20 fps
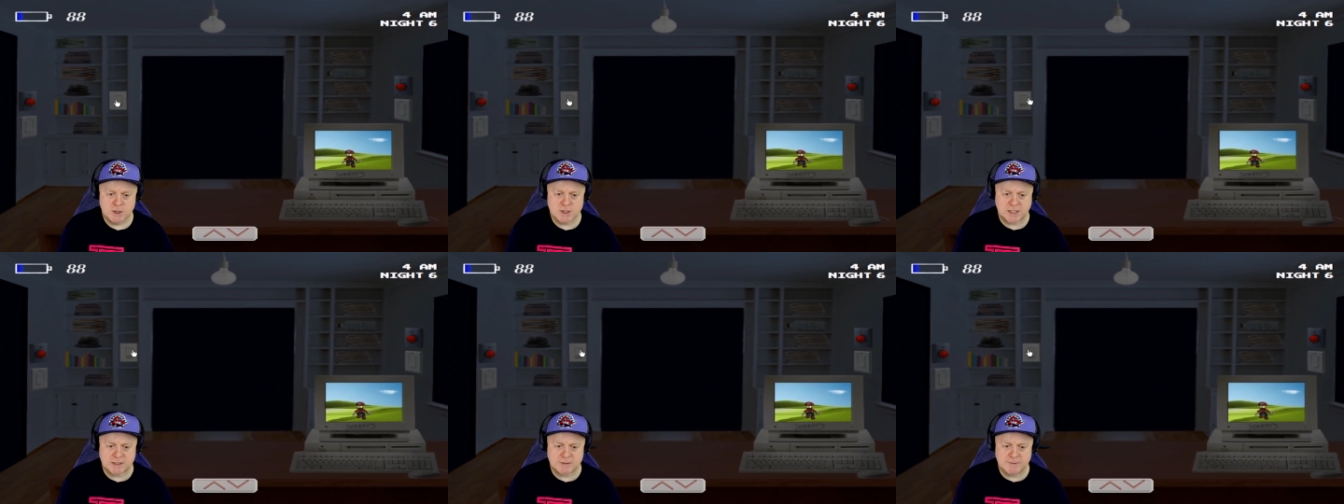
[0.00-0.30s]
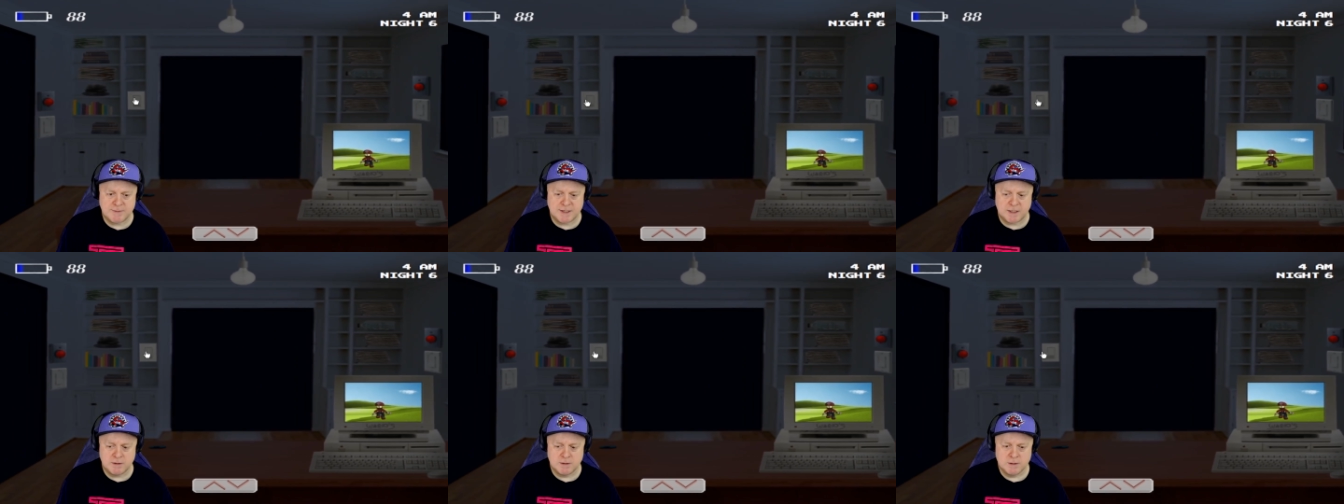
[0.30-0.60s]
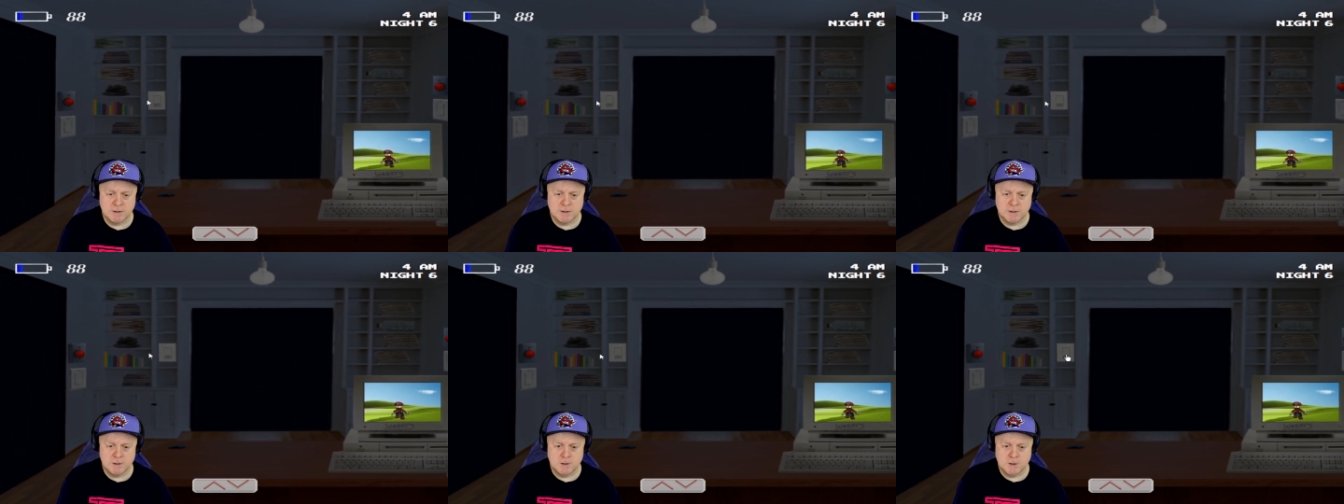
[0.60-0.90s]
Check the
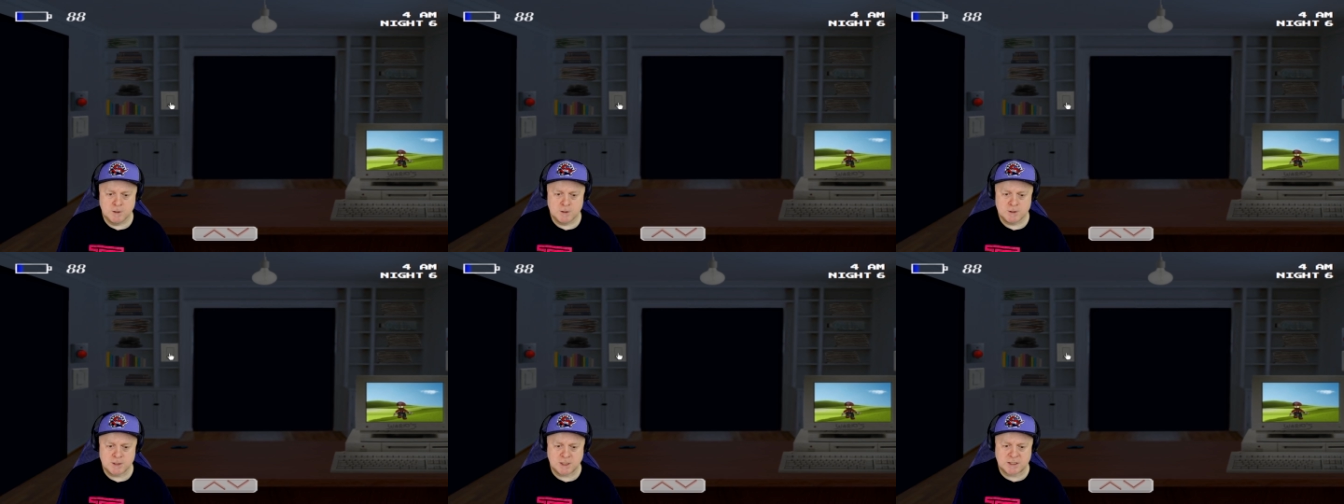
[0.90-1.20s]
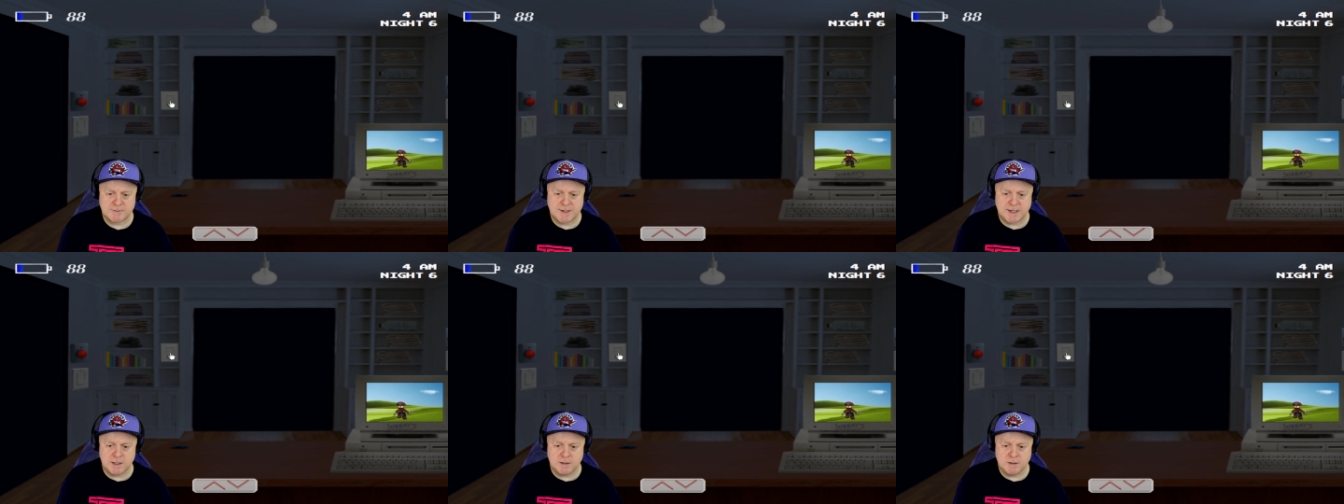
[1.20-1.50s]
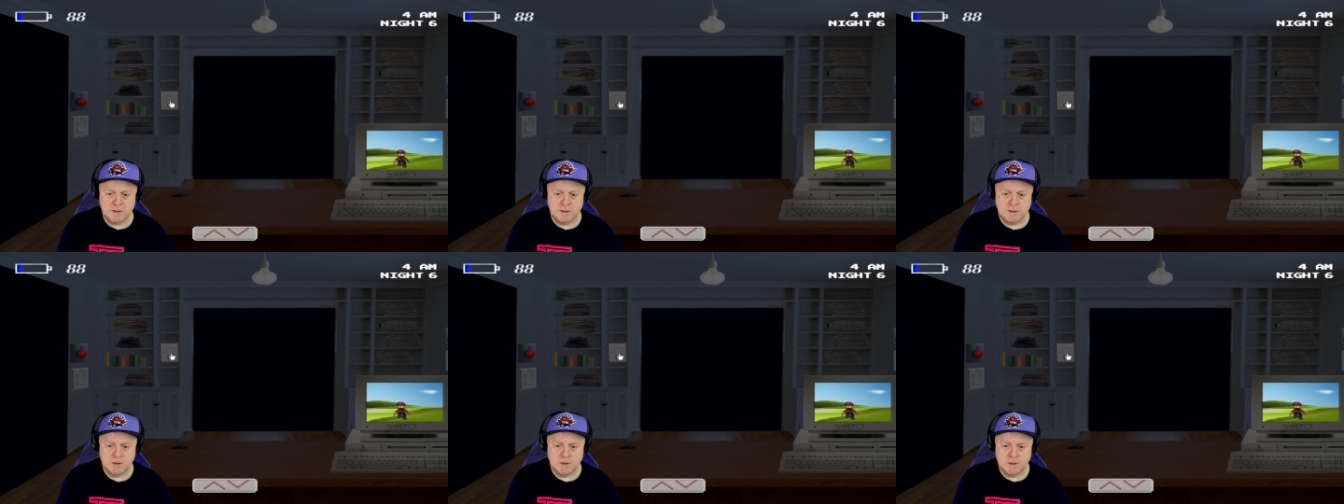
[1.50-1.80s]
middle. Check the
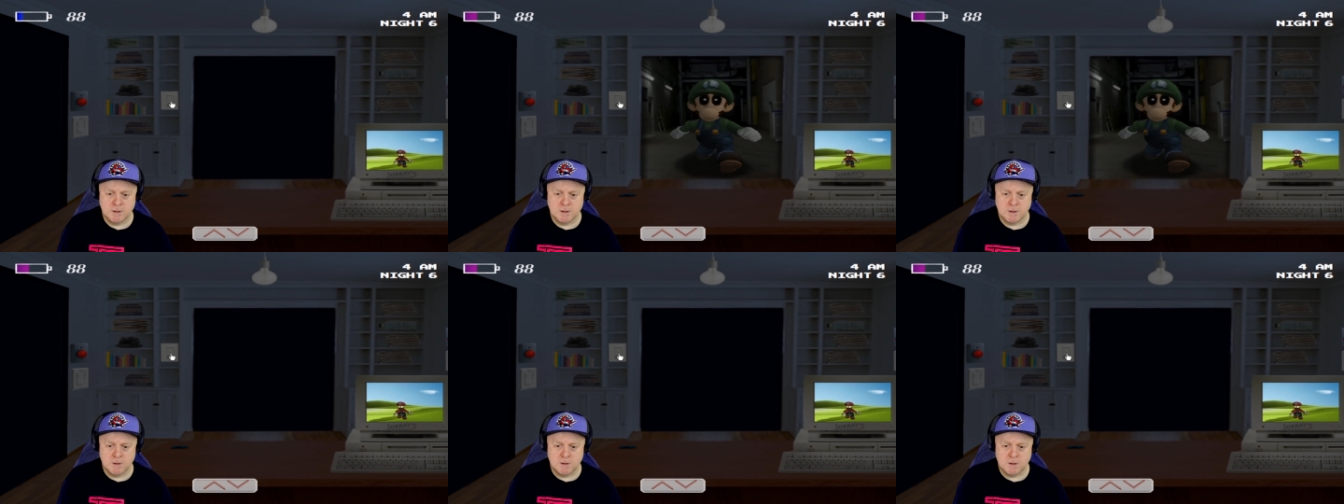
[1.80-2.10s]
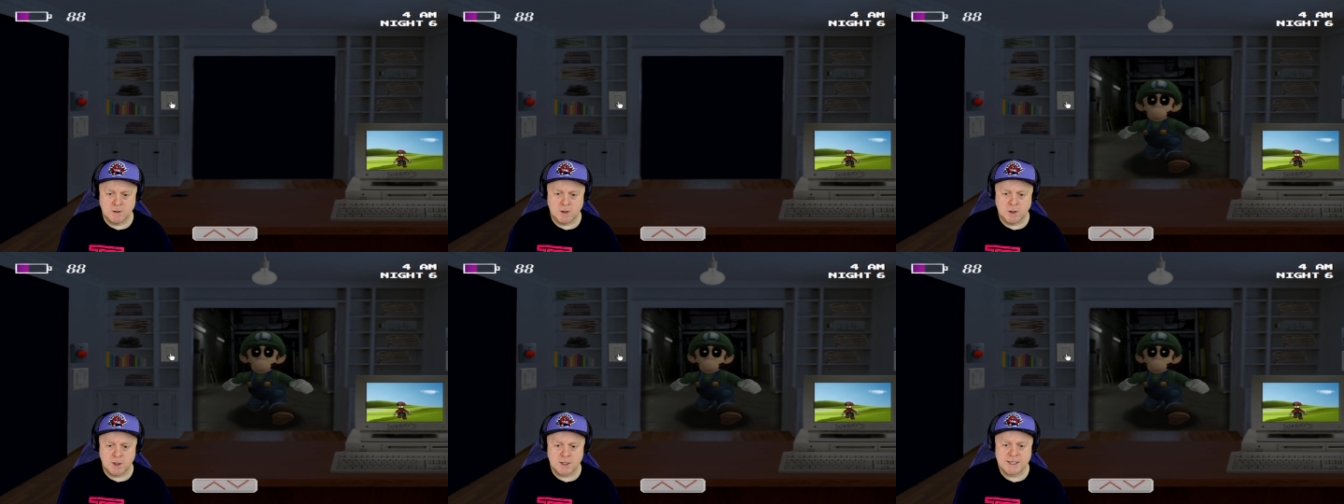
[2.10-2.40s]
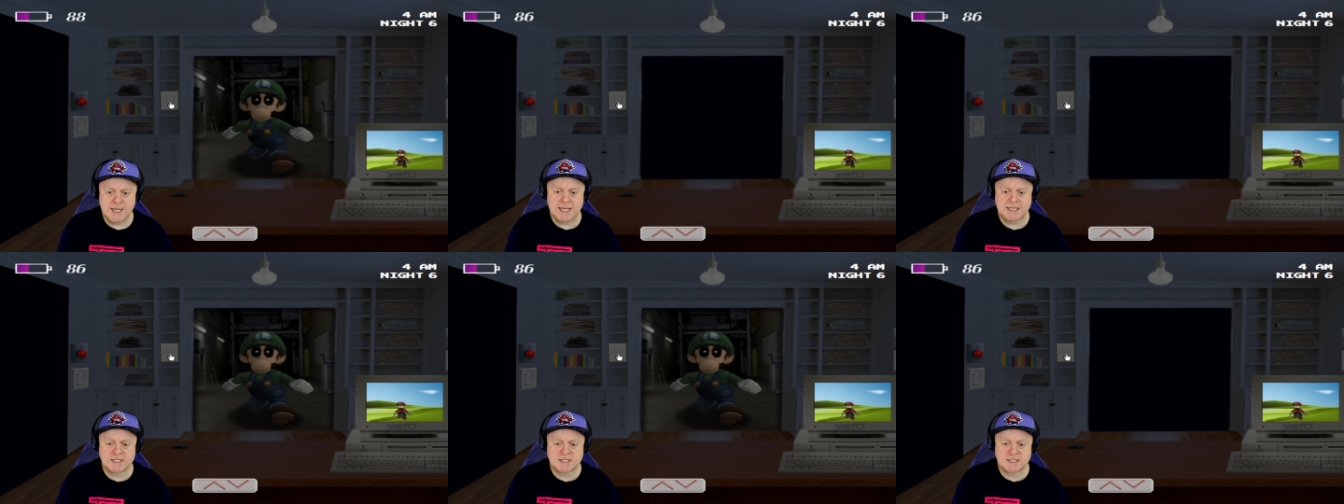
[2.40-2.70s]
middle.
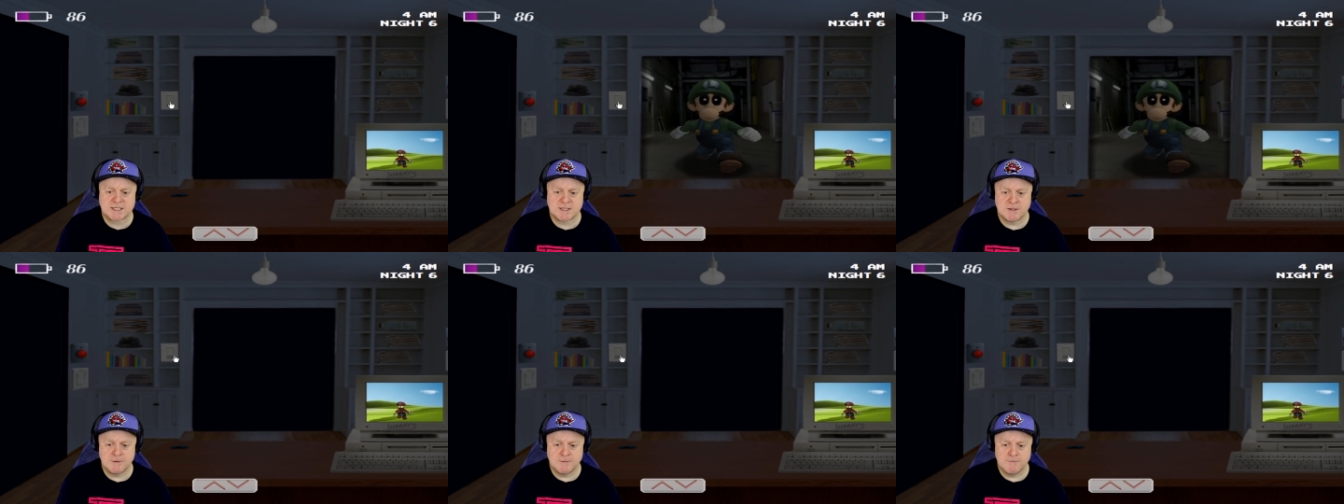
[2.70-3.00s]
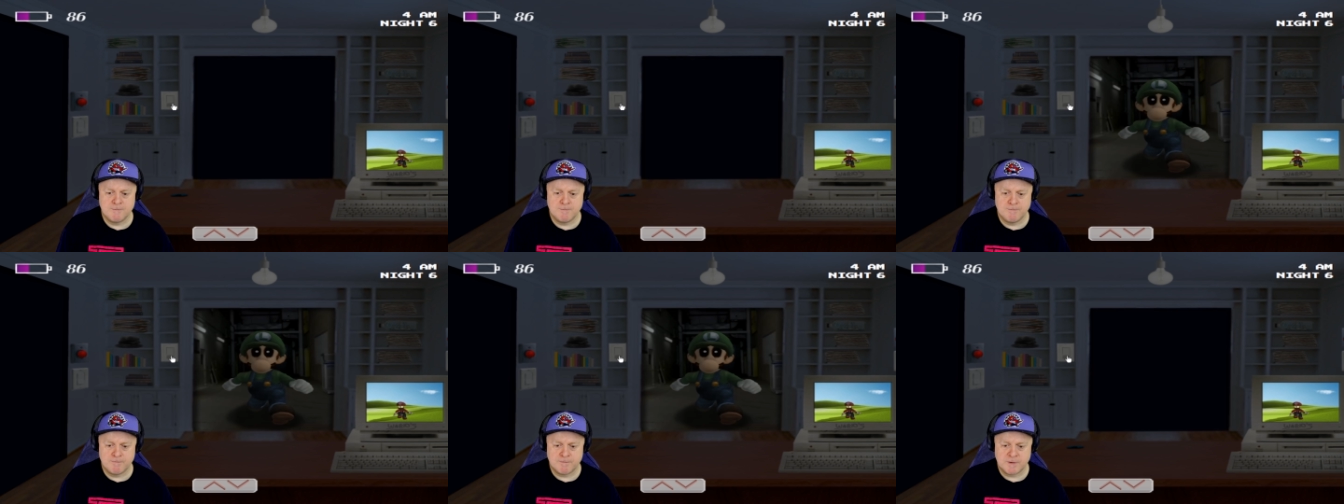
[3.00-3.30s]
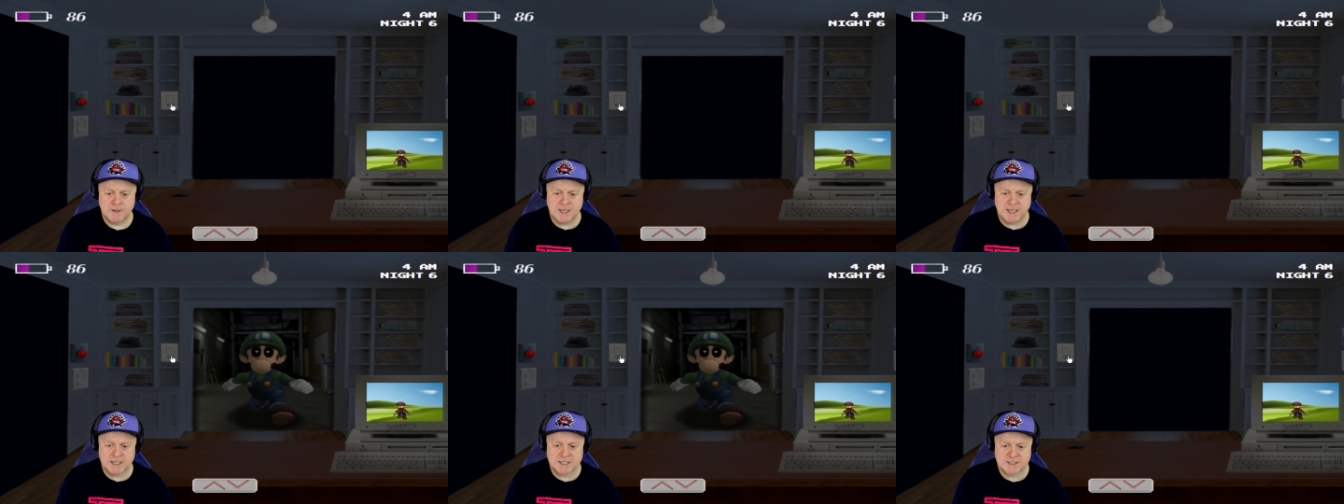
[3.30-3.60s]
Yes!
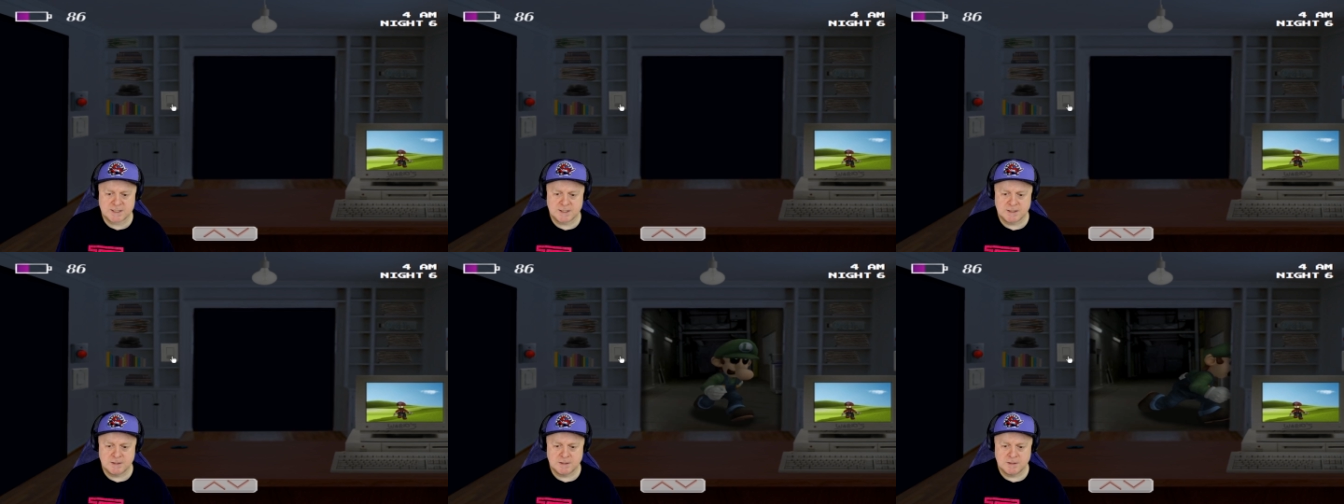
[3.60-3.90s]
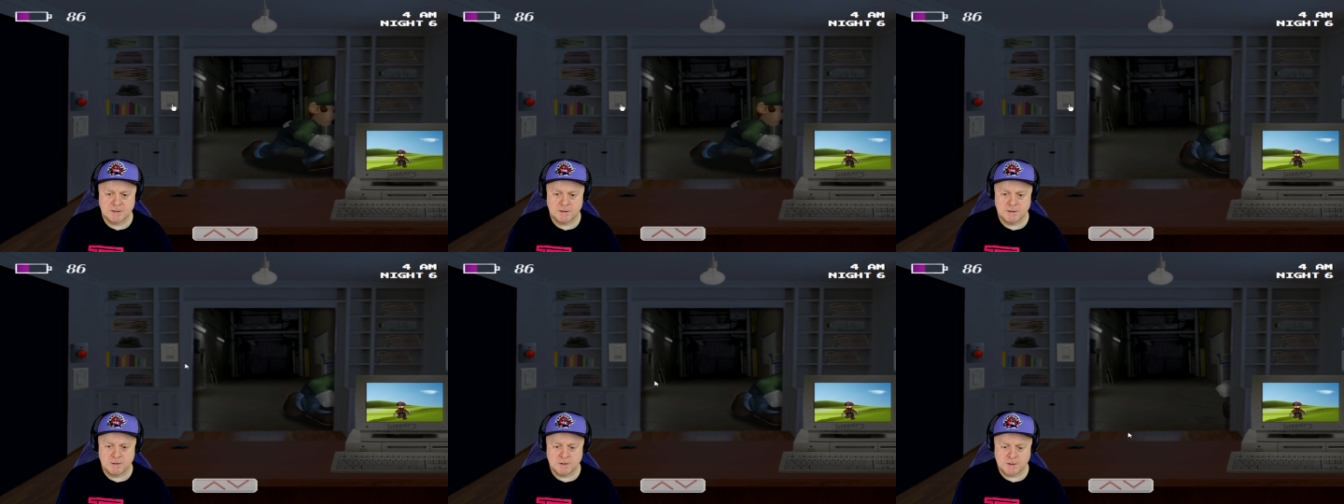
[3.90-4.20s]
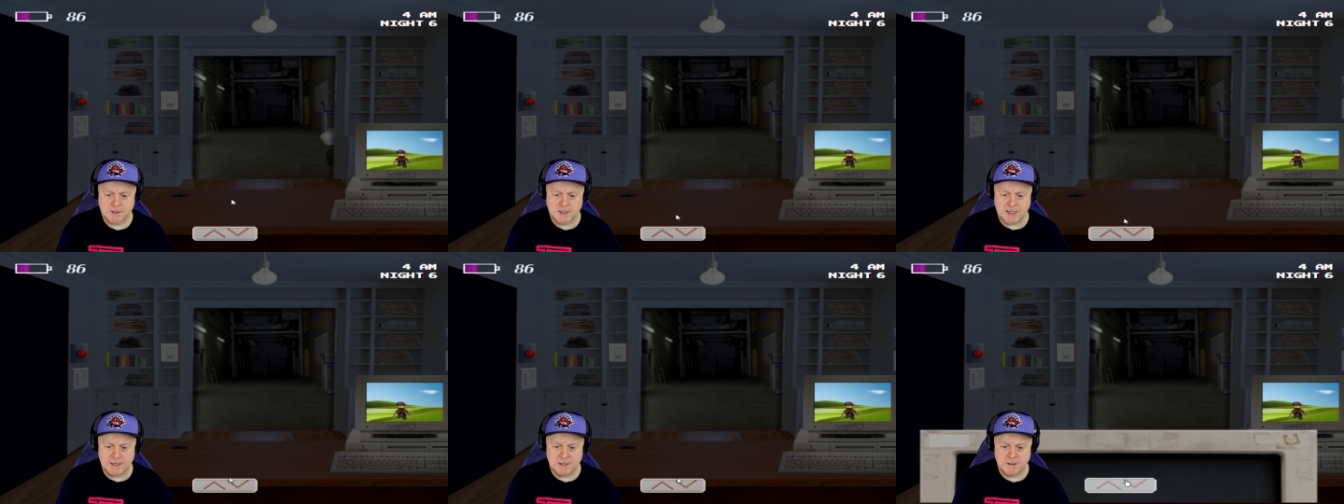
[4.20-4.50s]
Yes!
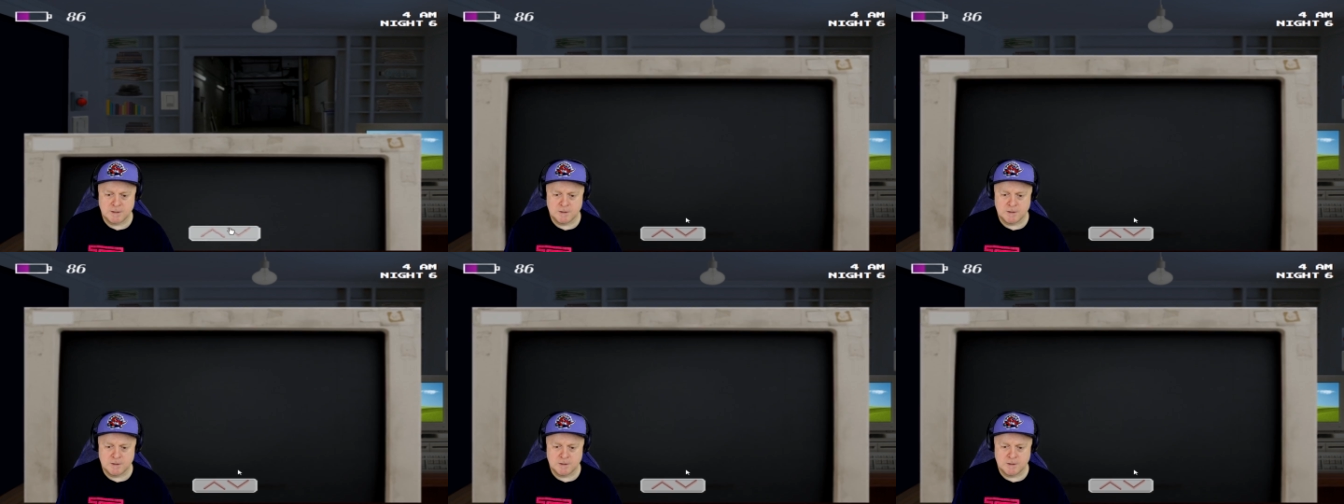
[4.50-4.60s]
Okay.